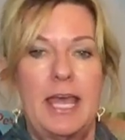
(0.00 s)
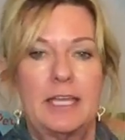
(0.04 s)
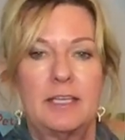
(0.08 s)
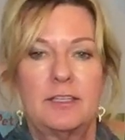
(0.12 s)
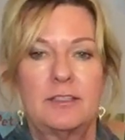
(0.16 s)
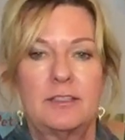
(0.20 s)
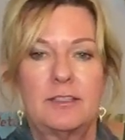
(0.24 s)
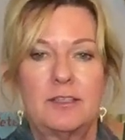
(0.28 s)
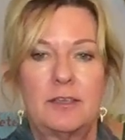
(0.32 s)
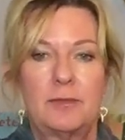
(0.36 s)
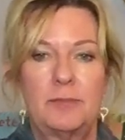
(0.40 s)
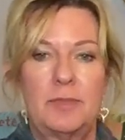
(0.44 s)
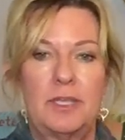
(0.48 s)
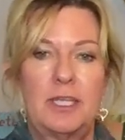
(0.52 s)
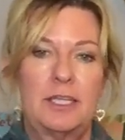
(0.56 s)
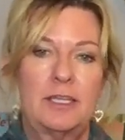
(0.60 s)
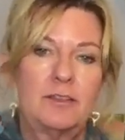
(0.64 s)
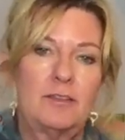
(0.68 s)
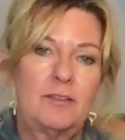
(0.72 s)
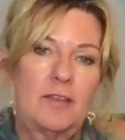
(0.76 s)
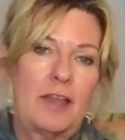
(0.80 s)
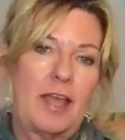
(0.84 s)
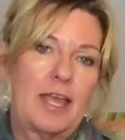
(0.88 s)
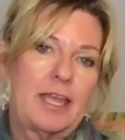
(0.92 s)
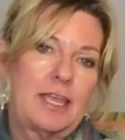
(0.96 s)
Some
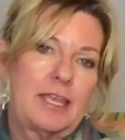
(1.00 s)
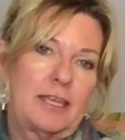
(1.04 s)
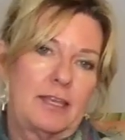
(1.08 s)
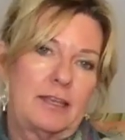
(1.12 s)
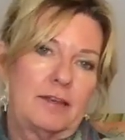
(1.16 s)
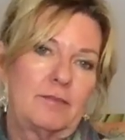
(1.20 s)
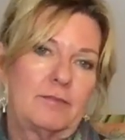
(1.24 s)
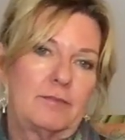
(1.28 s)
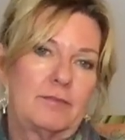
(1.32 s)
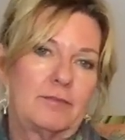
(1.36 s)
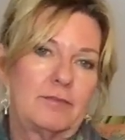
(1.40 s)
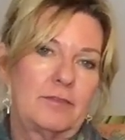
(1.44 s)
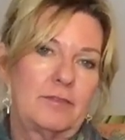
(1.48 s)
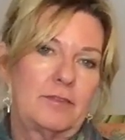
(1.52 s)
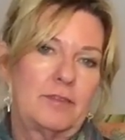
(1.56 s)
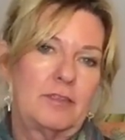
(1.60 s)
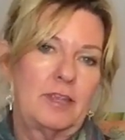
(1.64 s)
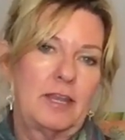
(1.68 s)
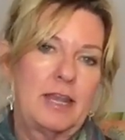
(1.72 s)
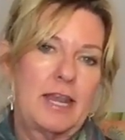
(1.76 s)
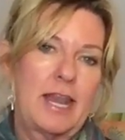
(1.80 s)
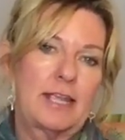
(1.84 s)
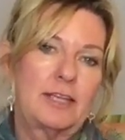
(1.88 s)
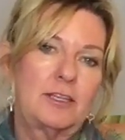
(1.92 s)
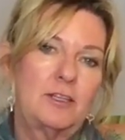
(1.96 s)
kids like the
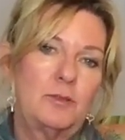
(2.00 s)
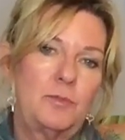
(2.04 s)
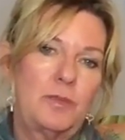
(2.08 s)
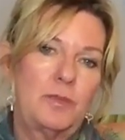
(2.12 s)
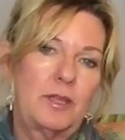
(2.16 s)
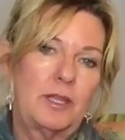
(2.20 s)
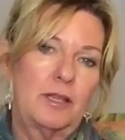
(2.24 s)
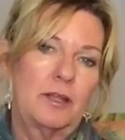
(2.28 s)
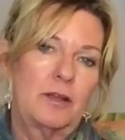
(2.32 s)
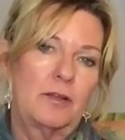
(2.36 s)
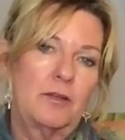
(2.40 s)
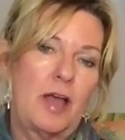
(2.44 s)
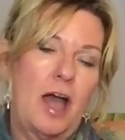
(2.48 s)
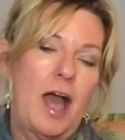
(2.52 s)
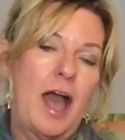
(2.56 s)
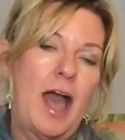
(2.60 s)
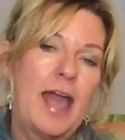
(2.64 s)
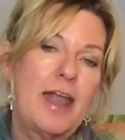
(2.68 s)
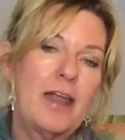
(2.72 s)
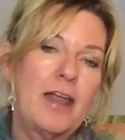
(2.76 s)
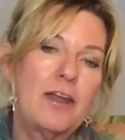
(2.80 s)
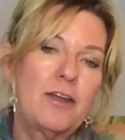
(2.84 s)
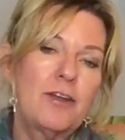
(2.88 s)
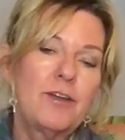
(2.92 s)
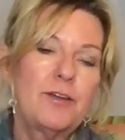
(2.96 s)
neck to be a little
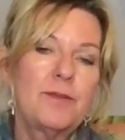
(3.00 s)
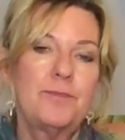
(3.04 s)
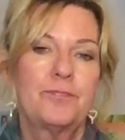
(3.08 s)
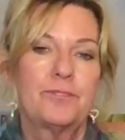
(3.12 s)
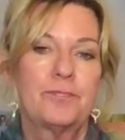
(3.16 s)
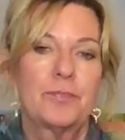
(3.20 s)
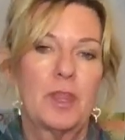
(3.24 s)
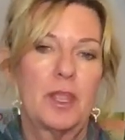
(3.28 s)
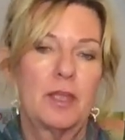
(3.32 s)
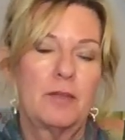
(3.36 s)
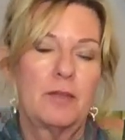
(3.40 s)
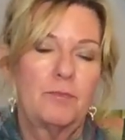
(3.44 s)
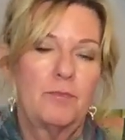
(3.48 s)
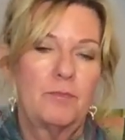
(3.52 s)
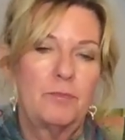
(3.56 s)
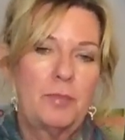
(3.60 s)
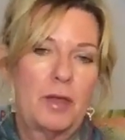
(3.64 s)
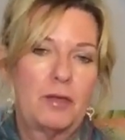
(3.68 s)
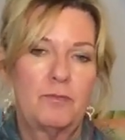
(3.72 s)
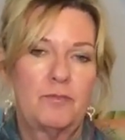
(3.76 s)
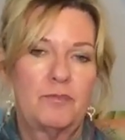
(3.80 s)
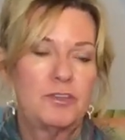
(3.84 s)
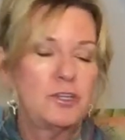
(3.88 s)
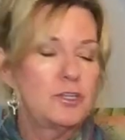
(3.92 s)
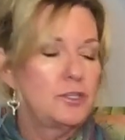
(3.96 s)
higher,
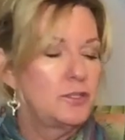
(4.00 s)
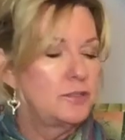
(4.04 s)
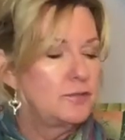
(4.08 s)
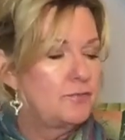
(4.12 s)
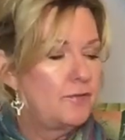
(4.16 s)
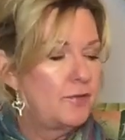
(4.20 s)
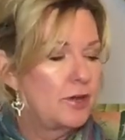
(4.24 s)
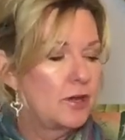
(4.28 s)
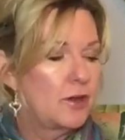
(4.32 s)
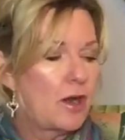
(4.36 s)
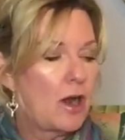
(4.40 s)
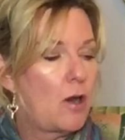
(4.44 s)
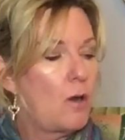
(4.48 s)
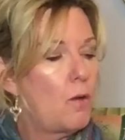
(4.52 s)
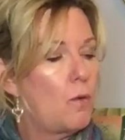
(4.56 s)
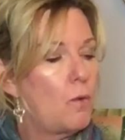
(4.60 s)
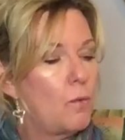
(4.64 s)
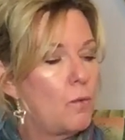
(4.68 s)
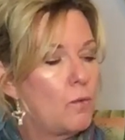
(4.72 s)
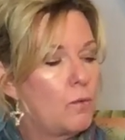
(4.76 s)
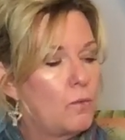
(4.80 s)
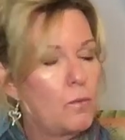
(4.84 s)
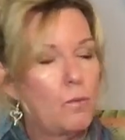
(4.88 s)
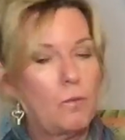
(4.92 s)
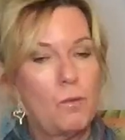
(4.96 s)
but just figure out
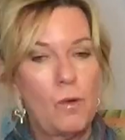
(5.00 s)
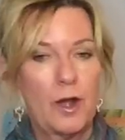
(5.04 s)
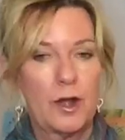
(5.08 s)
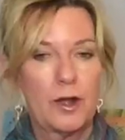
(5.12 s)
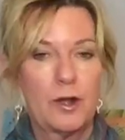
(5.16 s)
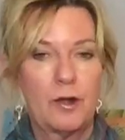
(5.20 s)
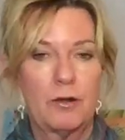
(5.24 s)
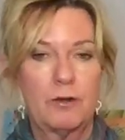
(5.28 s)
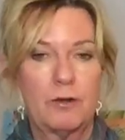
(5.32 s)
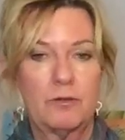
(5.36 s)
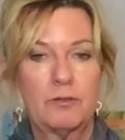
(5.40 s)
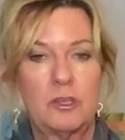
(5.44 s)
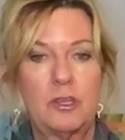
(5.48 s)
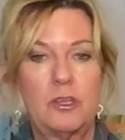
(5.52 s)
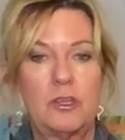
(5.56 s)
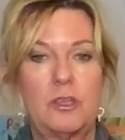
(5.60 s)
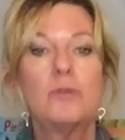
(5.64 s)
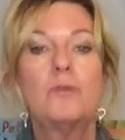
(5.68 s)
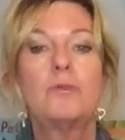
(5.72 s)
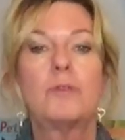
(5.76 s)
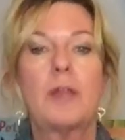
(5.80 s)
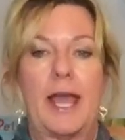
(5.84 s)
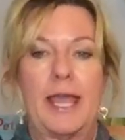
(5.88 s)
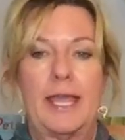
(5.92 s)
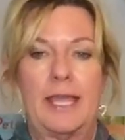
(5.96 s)
where
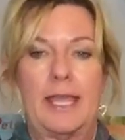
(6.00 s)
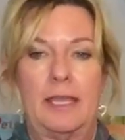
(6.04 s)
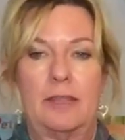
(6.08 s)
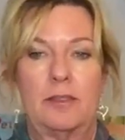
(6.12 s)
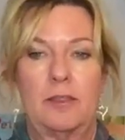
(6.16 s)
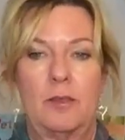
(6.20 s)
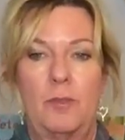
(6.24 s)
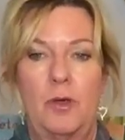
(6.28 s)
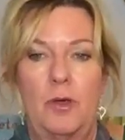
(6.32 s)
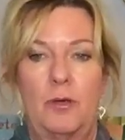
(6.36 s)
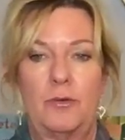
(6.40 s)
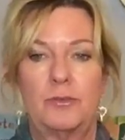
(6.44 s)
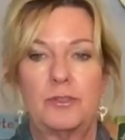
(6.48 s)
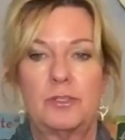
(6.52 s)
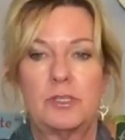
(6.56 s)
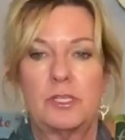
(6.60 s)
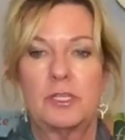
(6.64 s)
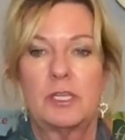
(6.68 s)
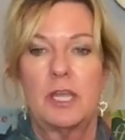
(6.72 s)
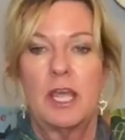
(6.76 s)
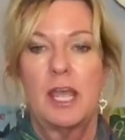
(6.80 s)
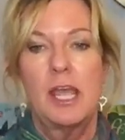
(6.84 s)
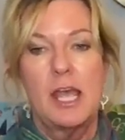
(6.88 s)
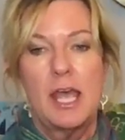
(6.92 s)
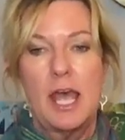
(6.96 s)
you like it the
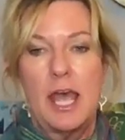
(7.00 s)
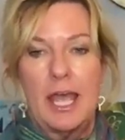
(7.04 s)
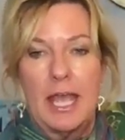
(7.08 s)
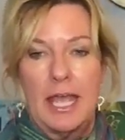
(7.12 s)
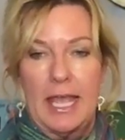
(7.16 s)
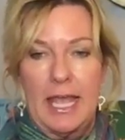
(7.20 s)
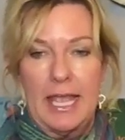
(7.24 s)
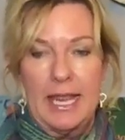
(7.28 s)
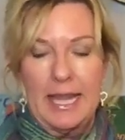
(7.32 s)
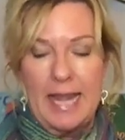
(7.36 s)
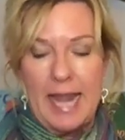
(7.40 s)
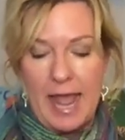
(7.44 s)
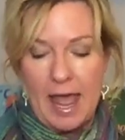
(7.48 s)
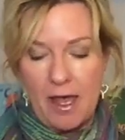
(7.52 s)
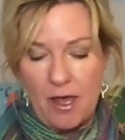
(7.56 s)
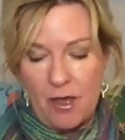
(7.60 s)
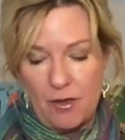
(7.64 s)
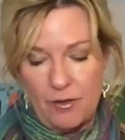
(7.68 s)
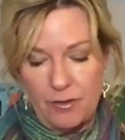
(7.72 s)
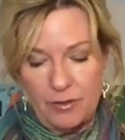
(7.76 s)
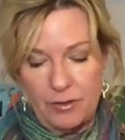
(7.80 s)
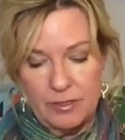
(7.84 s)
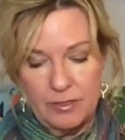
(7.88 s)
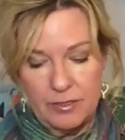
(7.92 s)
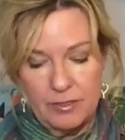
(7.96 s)
most.
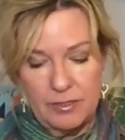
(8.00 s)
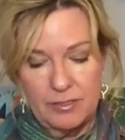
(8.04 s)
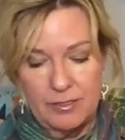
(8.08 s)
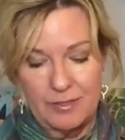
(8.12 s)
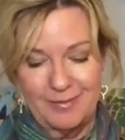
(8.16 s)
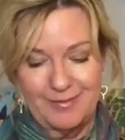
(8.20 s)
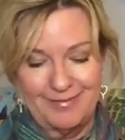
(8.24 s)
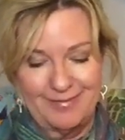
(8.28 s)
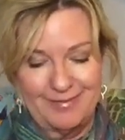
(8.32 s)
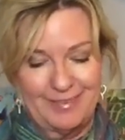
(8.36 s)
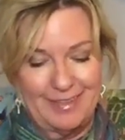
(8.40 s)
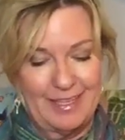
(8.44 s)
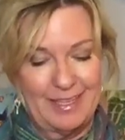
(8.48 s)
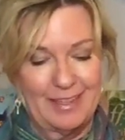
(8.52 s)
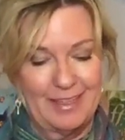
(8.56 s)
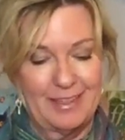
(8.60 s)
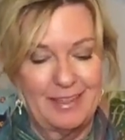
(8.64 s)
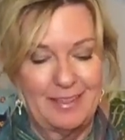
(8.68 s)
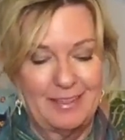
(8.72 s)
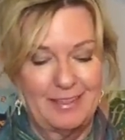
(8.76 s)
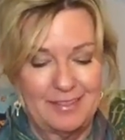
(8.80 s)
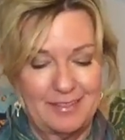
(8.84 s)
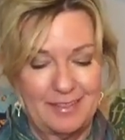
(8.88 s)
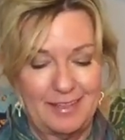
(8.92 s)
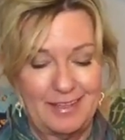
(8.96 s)
Now,
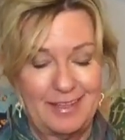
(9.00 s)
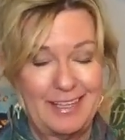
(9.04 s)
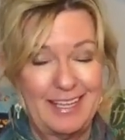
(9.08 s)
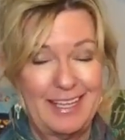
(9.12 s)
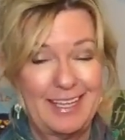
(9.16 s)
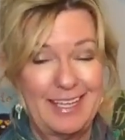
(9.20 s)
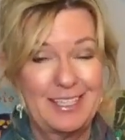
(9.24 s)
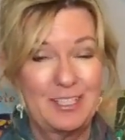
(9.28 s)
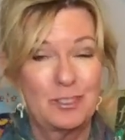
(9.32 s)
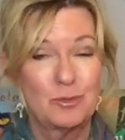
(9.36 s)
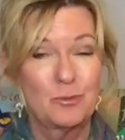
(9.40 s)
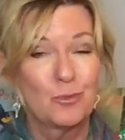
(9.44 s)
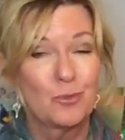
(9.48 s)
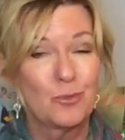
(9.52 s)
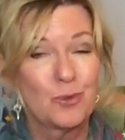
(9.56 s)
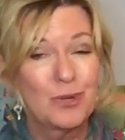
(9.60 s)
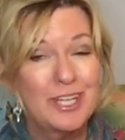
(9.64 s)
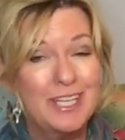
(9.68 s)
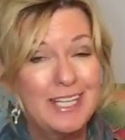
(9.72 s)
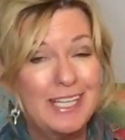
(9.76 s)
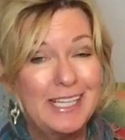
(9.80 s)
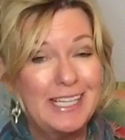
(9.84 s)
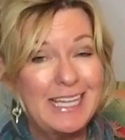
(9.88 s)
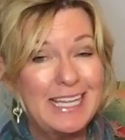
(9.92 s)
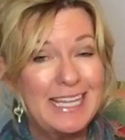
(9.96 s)
it's
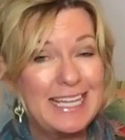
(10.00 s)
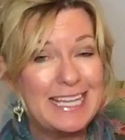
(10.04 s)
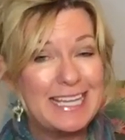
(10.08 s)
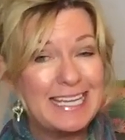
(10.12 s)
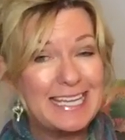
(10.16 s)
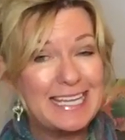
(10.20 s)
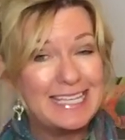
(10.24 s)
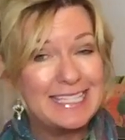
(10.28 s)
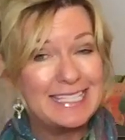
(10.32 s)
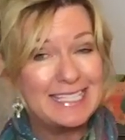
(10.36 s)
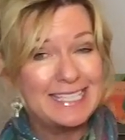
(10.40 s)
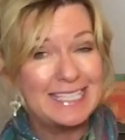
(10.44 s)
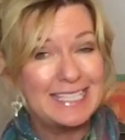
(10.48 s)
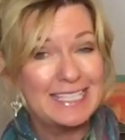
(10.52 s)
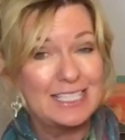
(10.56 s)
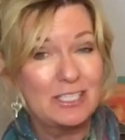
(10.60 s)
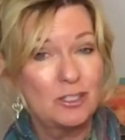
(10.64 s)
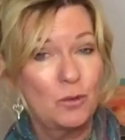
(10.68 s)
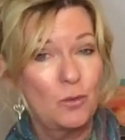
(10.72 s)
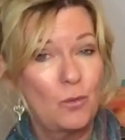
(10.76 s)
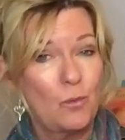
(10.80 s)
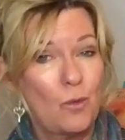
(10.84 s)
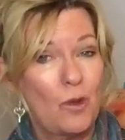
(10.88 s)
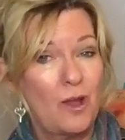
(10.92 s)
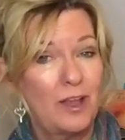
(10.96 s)
really easy
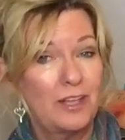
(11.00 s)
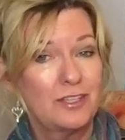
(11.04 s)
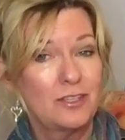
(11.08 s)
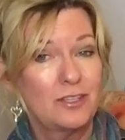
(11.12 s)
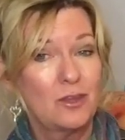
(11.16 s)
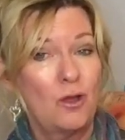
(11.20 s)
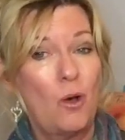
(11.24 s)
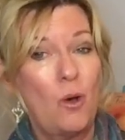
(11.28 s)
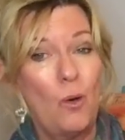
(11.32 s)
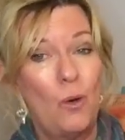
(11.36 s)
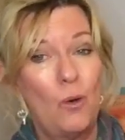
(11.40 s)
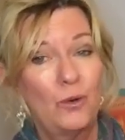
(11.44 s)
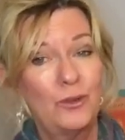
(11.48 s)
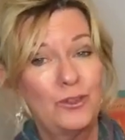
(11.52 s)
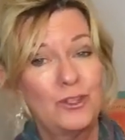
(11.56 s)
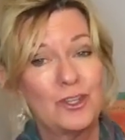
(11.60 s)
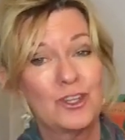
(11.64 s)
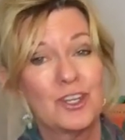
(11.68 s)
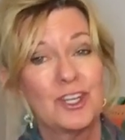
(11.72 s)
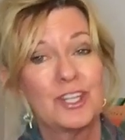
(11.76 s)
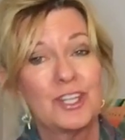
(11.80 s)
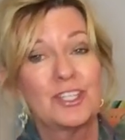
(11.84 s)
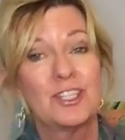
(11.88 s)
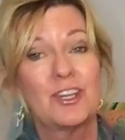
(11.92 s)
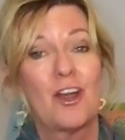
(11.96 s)
to want to hold
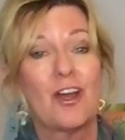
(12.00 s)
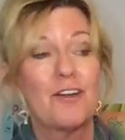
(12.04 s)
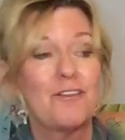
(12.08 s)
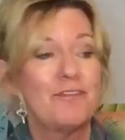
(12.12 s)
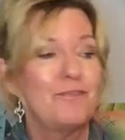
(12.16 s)
your guitar